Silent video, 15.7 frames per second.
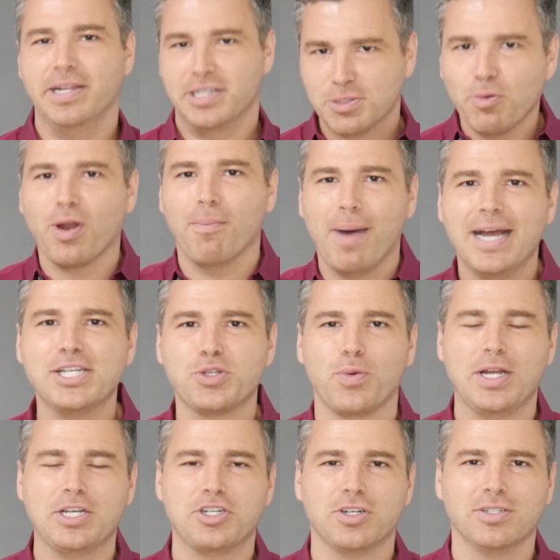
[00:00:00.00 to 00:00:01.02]
It's one of my
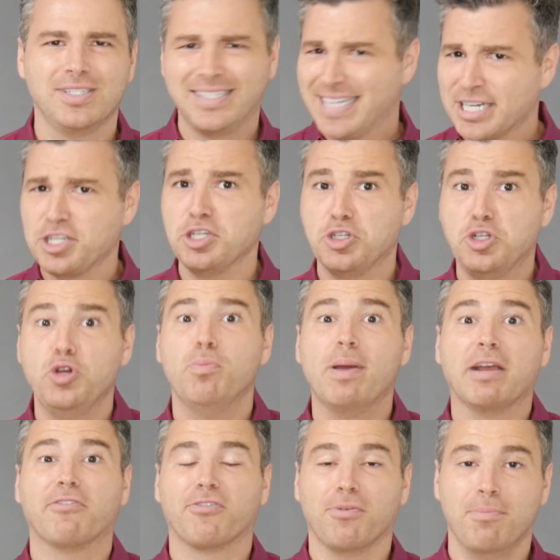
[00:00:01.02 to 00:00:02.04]
sweatshirts. It's actually too
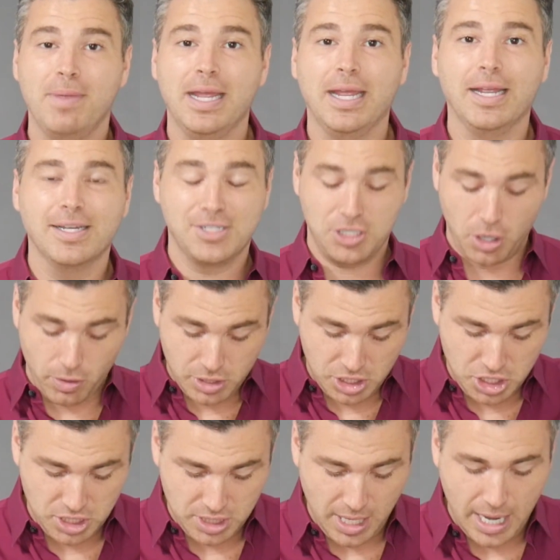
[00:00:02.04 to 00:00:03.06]
big for me, so it's
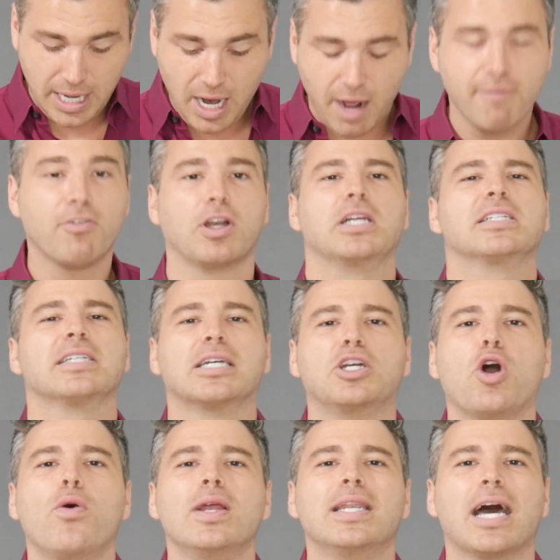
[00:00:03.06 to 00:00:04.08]
just like covering, it's like
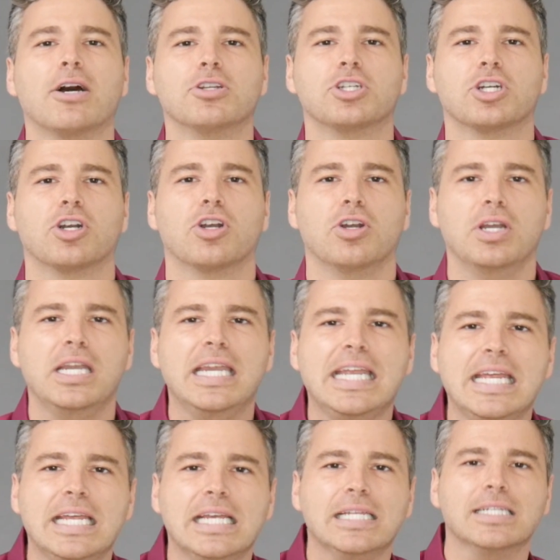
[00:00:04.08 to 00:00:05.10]
going down to her
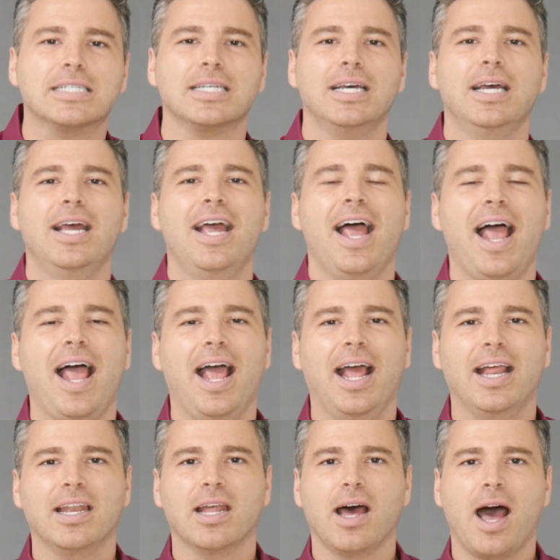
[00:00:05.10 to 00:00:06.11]
knees.
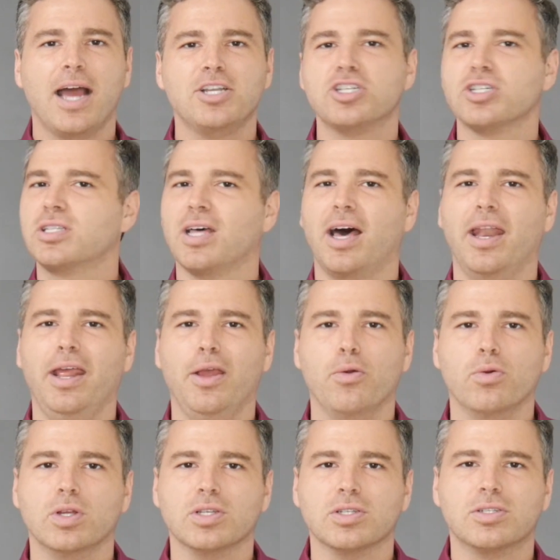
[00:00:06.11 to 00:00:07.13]
And I just thought it
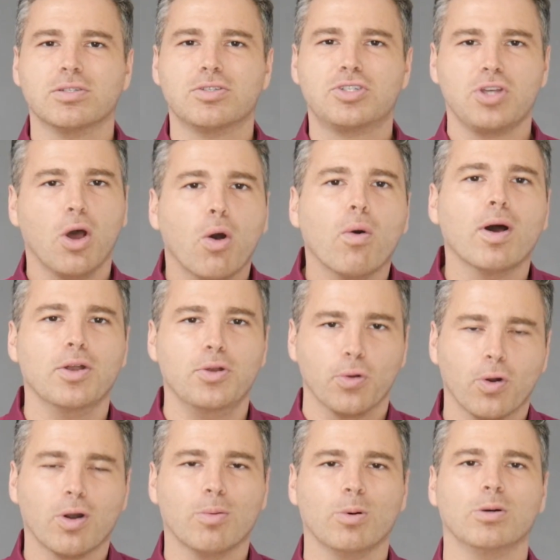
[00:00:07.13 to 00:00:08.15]
was so
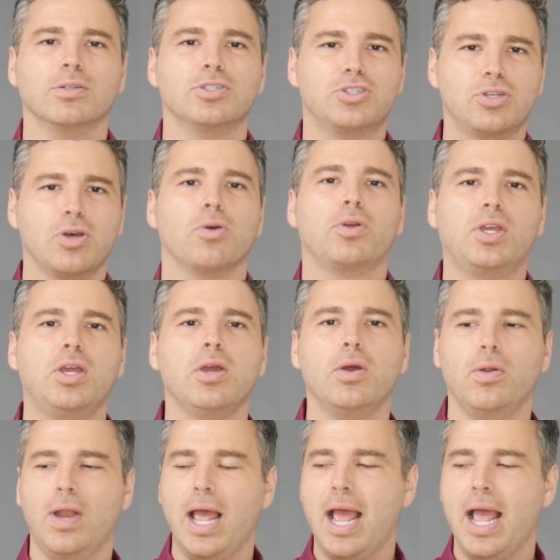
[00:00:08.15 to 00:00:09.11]
adorable and so cute.